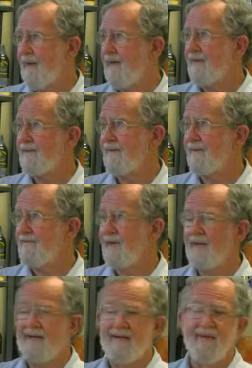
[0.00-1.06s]
And you see them,
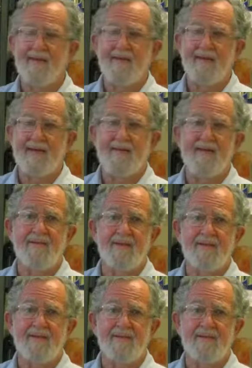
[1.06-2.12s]
they come into
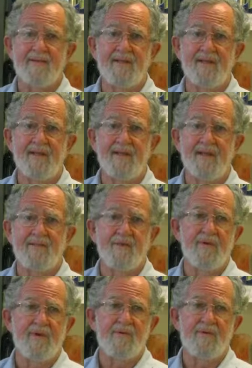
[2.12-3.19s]
us originally, and they're
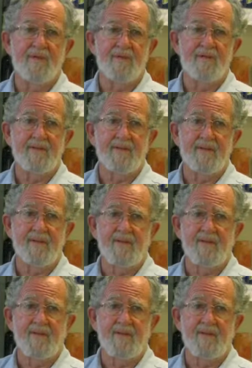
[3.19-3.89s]
roaring with this,